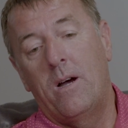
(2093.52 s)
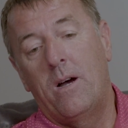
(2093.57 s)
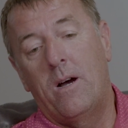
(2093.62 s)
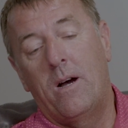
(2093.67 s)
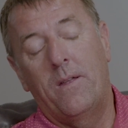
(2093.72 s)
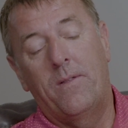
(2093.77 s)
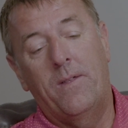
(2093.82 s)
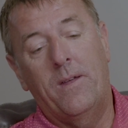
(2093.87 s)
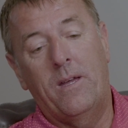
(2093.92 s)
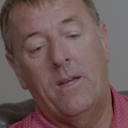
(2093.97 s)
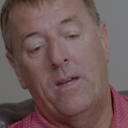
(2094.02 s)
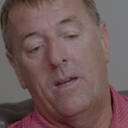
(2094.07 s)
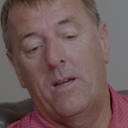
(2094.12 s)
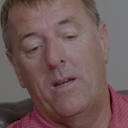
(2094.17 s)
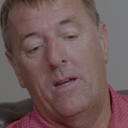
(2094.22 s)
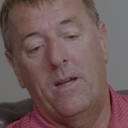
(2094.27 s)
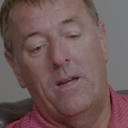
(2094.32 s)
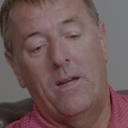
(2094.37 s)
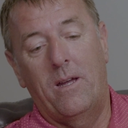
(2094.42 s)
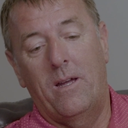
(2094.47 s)
I
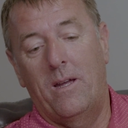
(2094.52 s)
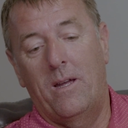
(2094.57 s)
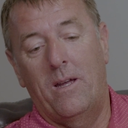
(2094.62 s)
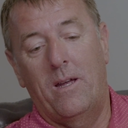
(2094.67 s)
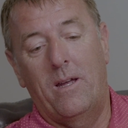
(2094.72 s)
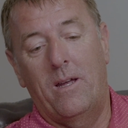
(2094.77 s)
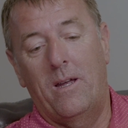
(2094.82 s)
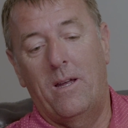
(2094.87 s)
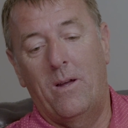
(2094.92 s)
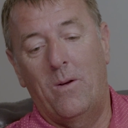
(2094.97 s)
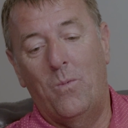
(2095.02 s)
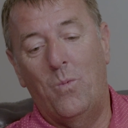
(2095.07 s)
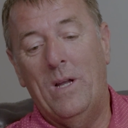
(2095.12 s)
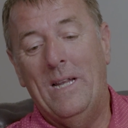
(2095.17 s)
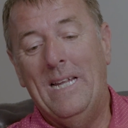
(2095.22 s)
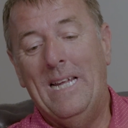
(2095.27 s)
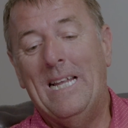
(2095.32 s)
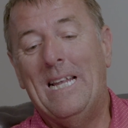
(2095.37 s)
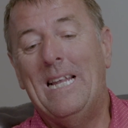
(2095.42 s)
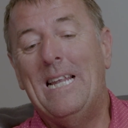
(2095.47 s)
think
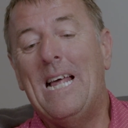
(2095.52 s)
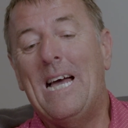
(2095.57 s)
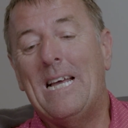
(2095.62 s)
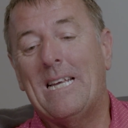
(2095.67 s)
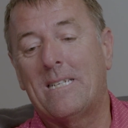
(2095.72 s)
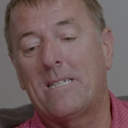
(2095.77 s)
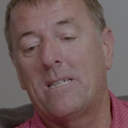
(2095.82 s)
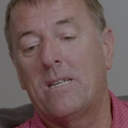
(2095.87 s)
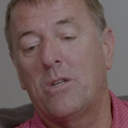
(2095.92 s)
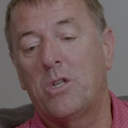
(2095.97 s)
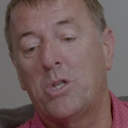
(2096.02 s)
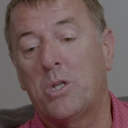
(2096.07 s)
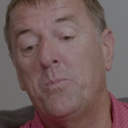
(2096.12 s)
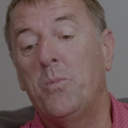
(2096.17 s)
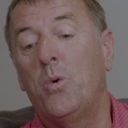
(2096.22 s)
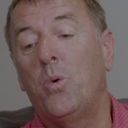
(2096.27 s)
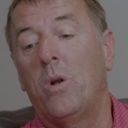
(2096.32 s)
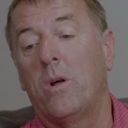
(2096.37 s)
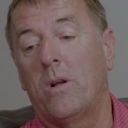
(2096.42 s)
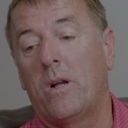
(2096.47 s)
we need less
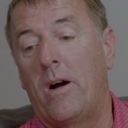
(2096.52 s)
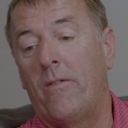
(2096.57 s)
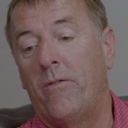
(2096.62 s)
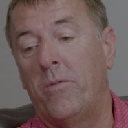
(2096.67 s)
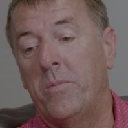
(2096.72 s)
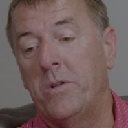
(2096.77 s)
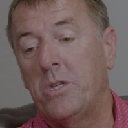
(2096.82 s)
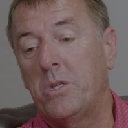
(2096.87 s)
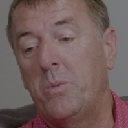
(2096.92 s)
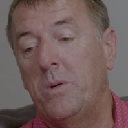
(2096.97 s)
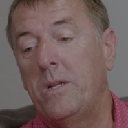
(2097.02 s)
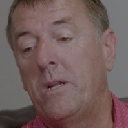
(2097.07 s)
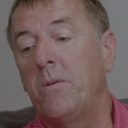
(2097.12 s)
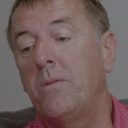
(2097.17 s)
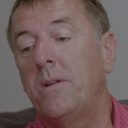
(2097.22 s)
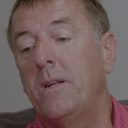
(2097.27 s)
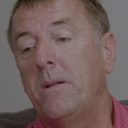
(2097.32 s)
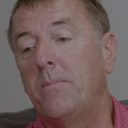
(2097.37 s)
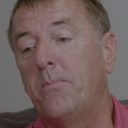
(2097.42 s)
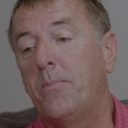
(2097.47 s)
smaller governments.
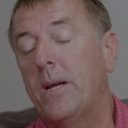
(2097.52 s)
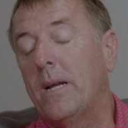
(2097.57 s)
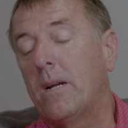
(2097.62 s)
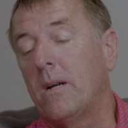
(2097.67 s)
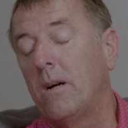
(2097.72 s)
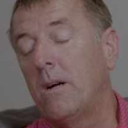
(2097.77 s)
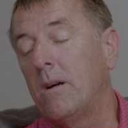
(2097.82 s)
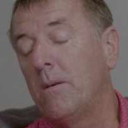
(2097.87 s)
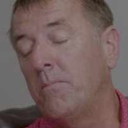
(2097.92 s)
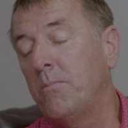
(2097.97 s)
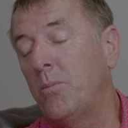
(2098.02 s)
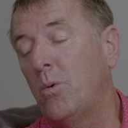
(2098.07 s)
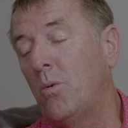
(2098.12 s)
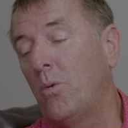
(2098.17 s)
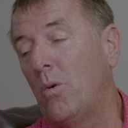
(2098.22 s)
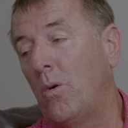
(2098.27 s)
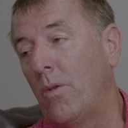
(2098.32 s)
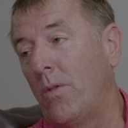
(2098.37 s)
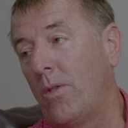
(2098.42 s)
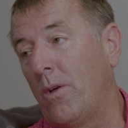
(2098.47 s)
We don't need bigger,
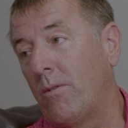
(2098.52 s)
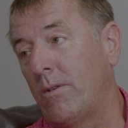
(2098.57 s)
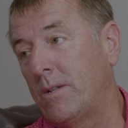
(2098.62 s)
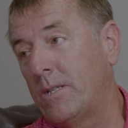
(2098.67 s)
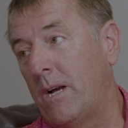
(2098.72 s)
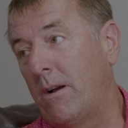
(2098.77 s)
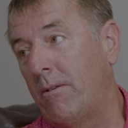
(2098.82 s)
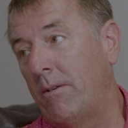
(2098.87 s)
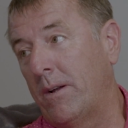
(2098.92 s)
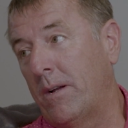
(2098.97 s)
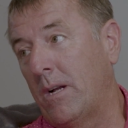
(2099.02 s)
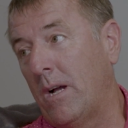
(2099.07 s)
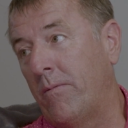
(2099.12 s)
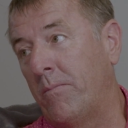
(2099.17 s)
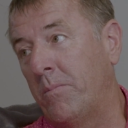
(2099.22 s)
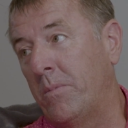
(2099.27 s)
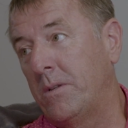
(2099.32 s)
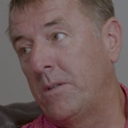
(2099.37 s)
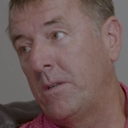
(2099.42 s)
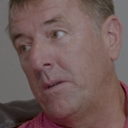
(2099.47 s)
more
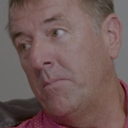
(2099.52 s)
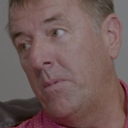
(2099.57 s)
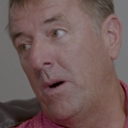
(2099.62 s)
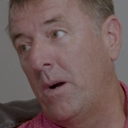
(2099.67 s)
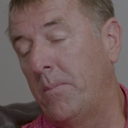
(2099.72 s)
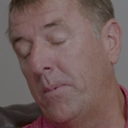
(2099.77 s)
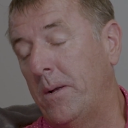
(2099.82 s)
authoritarian governments,